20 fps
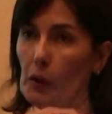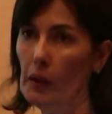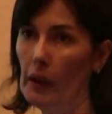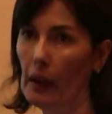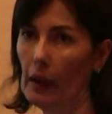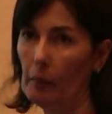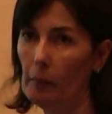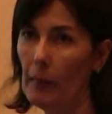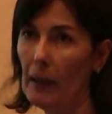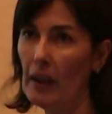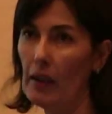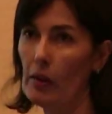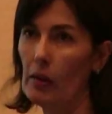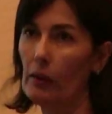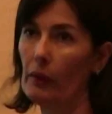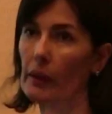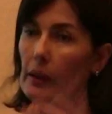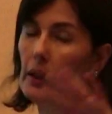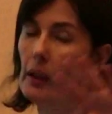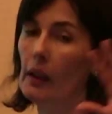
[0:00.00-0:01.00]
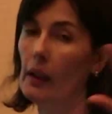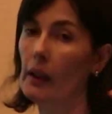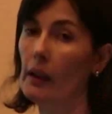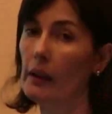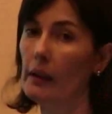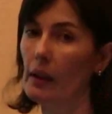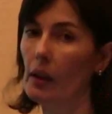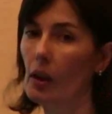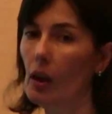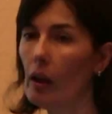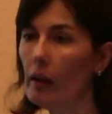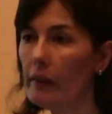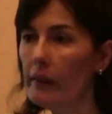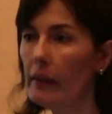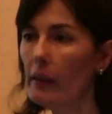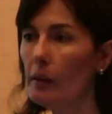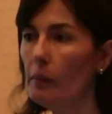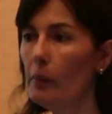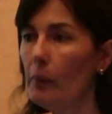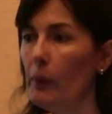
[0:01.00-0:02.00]
measure the
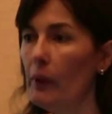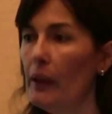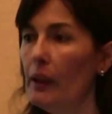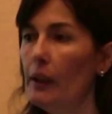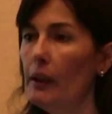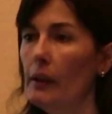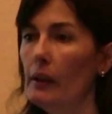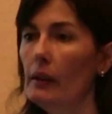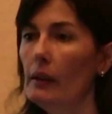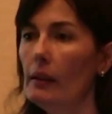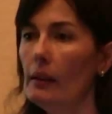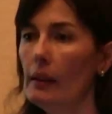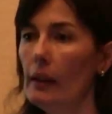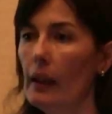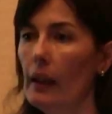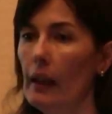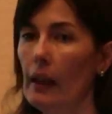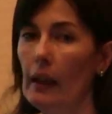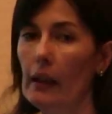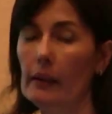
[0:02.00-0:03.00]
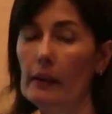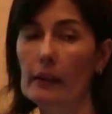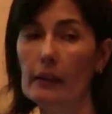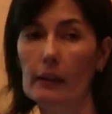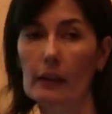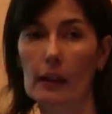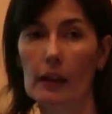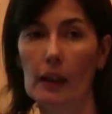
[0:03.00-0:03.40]
corneal aberrations, and